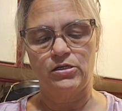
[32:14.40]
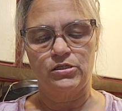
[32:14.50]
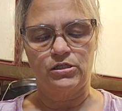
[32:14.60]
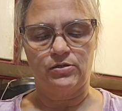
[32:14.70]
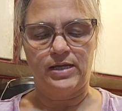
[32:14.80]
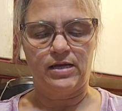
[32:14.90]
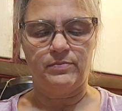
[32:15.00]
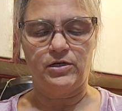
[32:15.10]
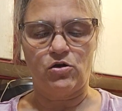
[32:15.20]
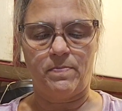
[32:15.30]
So now I'm
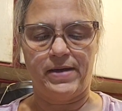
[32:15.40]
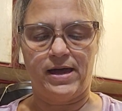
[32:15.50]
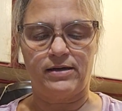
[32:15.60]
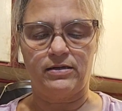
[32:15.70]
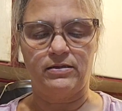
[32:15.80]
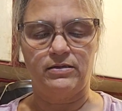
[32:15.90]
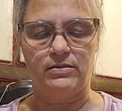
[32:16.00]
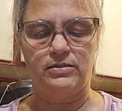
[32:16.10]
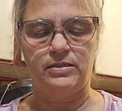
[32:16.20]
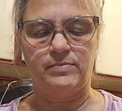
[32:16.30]
going to go back
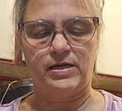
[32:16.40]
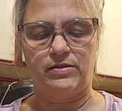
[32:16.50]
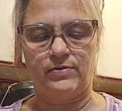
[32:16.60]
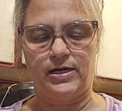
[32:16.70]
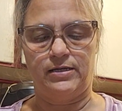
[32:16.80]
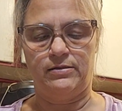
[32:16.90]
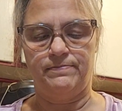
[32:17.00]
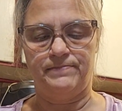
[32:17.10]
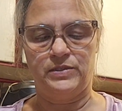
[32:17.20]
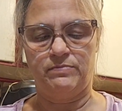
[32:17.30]
to my thread
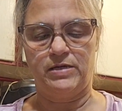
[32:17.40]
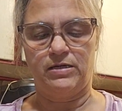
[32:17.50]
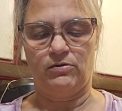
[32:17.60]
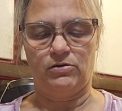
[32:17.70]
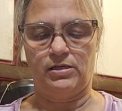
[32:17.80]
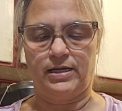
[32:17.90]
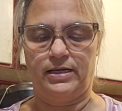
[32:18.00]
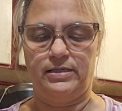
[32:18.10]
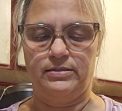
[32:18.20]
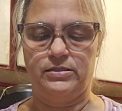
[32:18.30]
to make it look like I
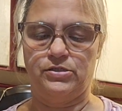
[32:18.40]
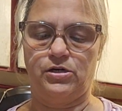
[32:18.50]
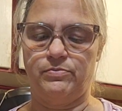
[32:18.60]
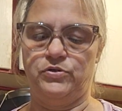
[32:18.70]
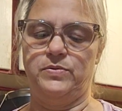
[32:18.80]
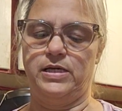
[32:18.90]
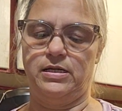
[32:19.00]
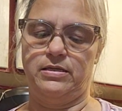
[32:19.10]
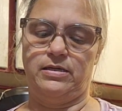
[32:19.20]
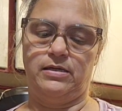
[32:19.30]
didn't stop doing
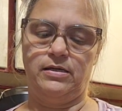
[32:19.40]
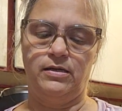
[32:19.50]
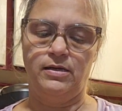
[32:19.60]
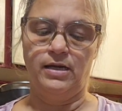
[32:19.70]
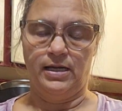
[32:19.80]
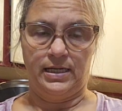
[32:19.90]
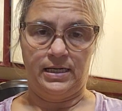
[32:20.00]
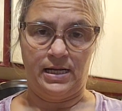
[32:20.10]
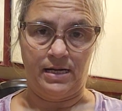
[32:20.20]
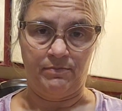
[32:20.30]
anything.
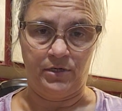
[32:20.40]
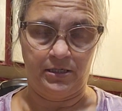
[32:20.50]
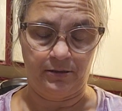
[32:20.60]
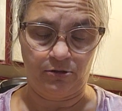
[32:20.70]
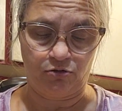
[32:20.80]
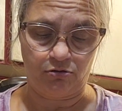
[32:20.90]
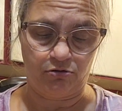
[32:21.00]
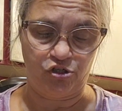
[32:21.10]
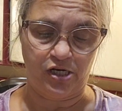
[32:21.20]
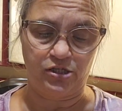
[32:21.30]
And I'm going to
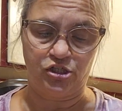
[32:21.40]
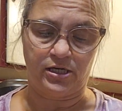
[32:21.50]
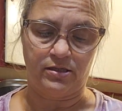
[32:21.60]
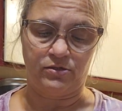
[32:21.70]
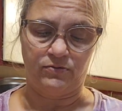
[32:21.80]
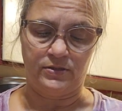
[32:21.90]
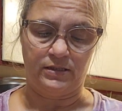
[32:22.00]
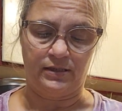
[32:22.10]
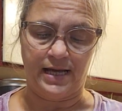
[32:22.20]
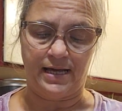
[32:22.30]
crochet shut those
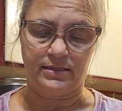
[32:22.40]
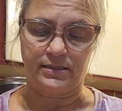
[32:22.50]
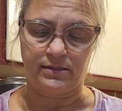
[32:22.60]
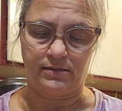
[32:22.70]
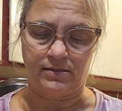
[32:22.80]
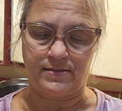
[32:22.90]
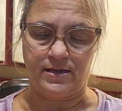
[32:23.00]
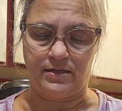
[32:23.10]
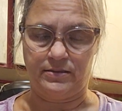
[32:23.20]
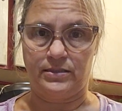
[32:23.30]
last
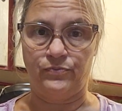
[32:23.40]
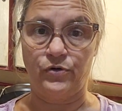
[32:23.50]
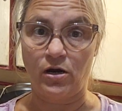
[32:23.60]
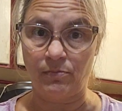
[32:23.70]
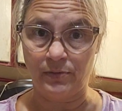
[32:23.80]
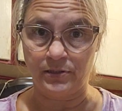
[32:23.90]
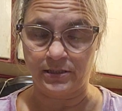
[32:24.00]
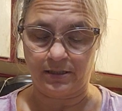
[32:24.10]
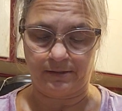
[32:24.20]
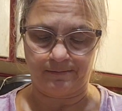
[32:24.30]
things, and we're almost
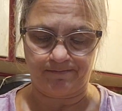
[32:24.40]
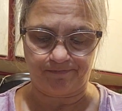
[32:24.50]
done.